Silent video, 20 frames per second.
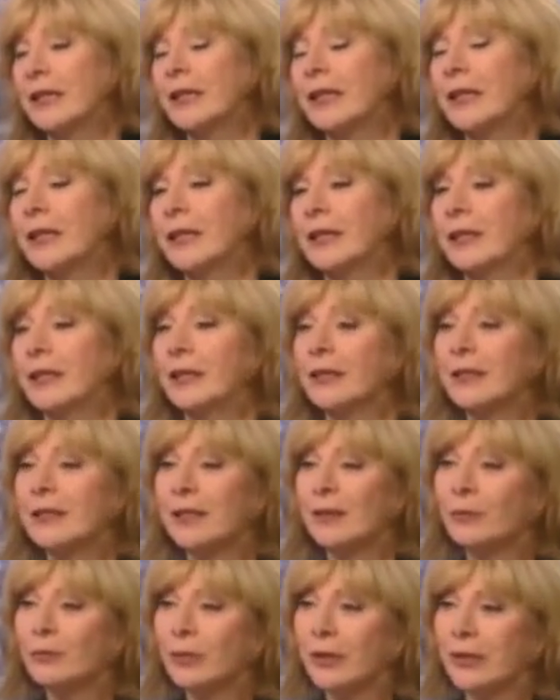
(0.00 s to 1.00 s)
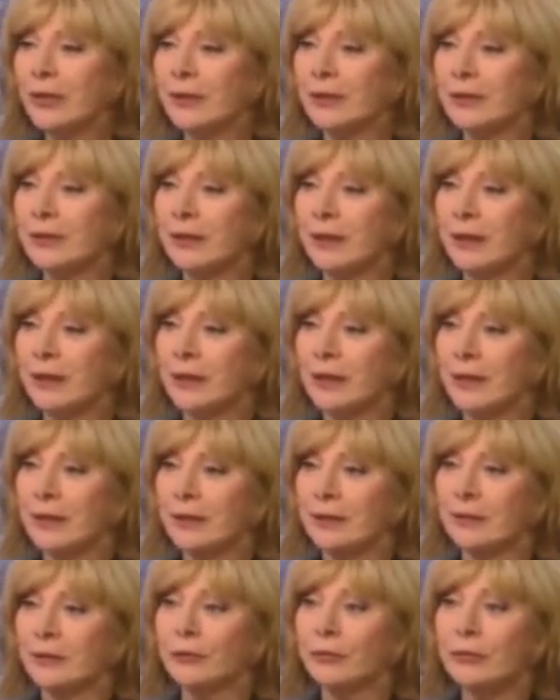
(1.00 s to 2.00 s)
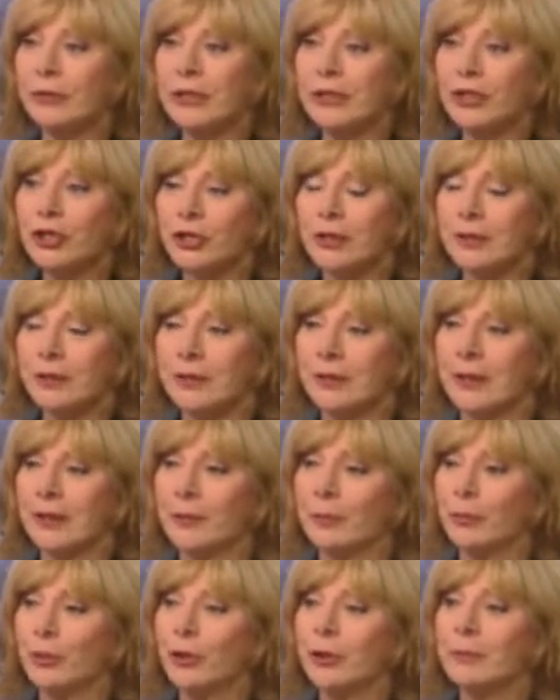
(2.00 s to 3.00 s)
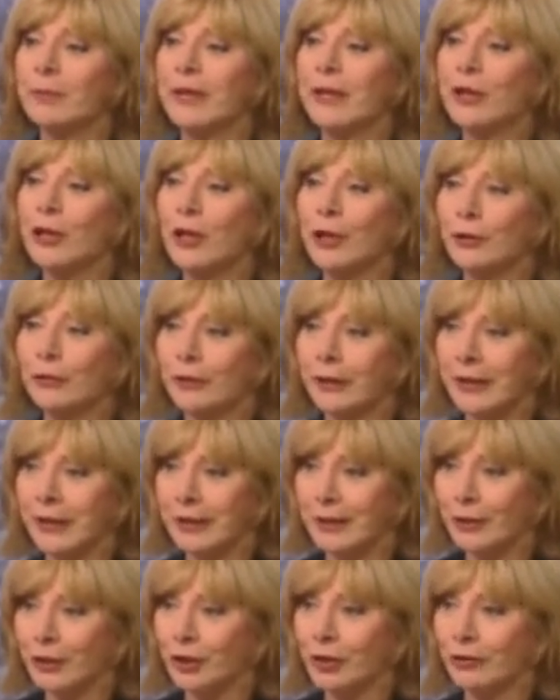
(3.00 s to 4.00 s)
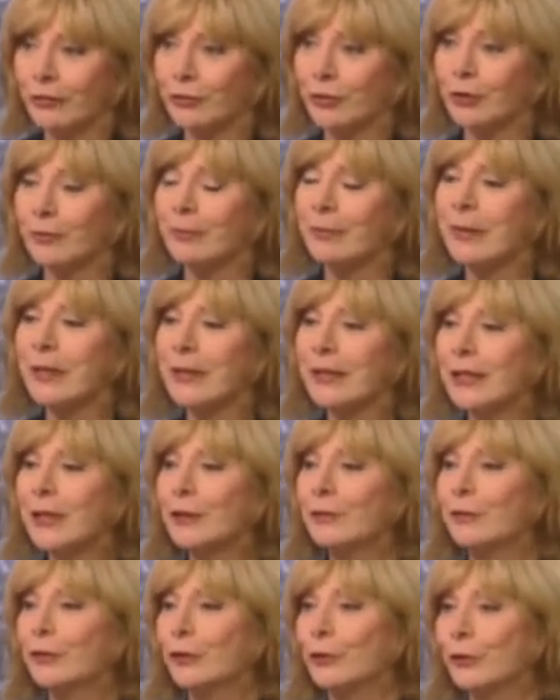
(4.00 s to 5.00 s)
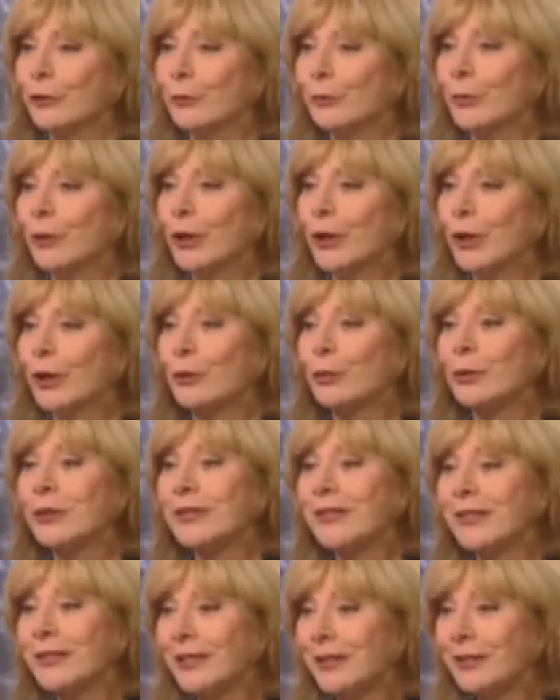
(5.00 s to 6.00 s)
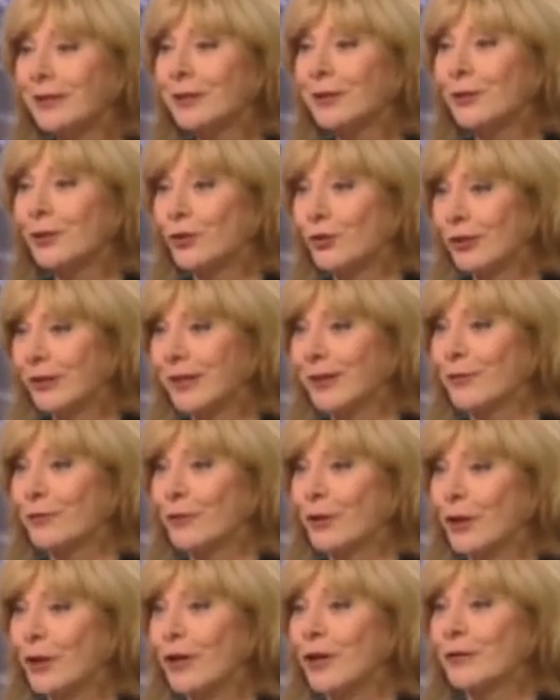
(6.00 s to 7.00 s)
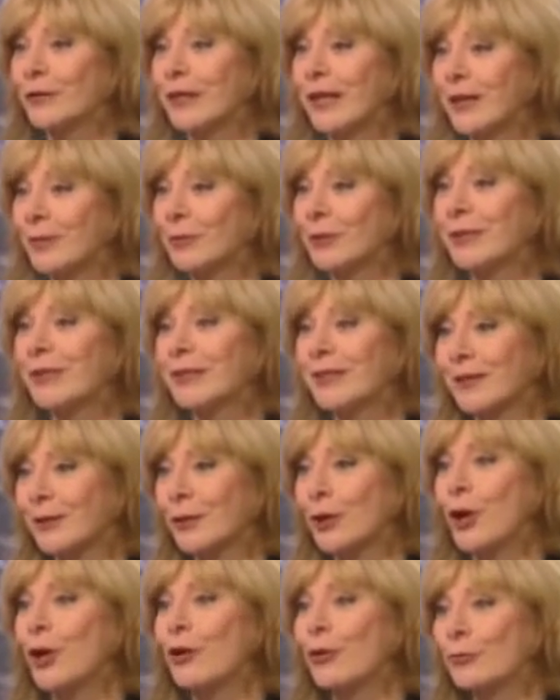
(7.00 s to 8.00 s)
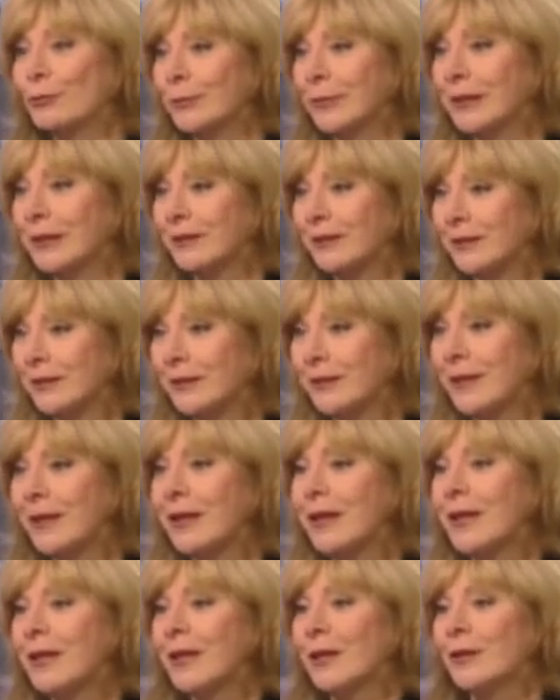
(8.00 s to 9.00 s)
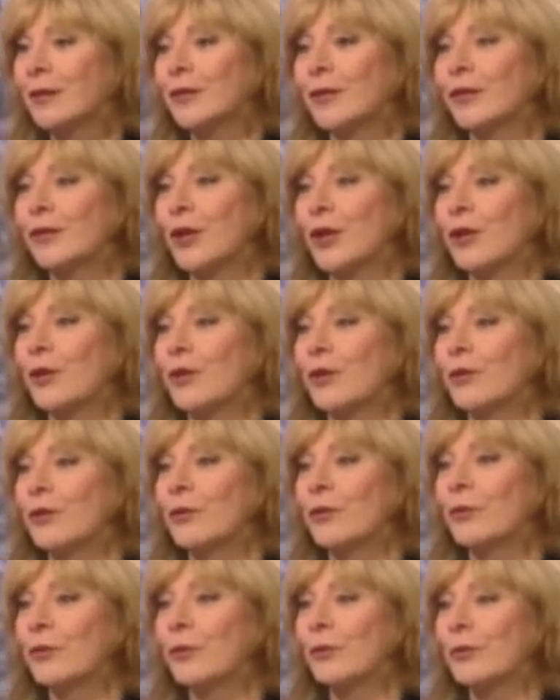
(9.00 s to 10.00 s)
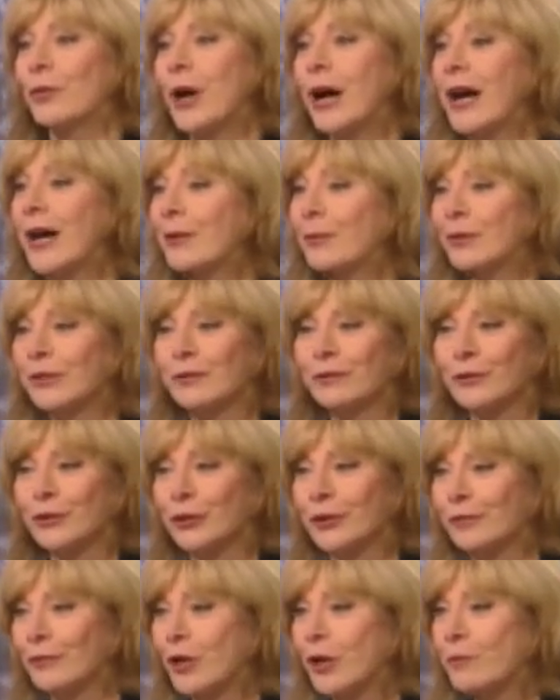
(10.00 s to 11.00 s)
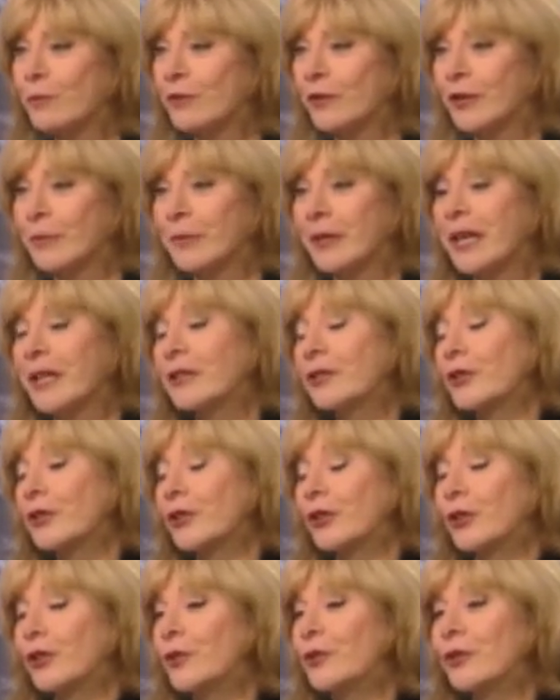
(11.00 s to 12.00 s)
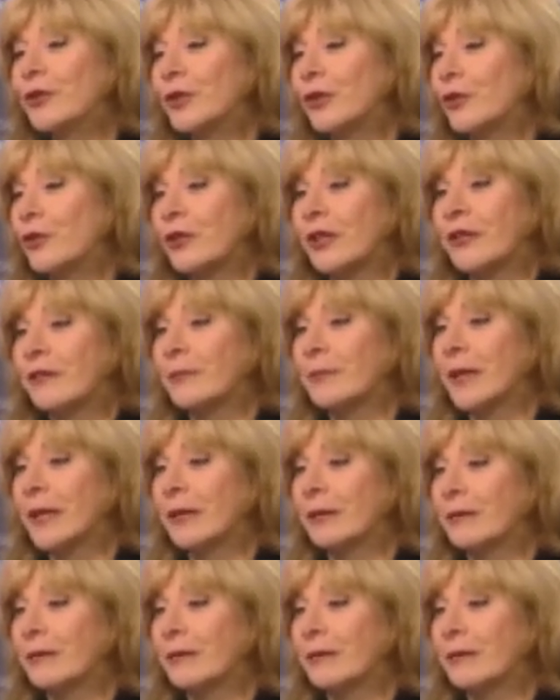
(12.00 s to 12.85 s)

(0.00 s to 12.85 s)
it, in some ways, as egregious, it put my congregation through it, many of whom were still street involved and were still homeless. So I was a vision of hope for them, and I used the story of my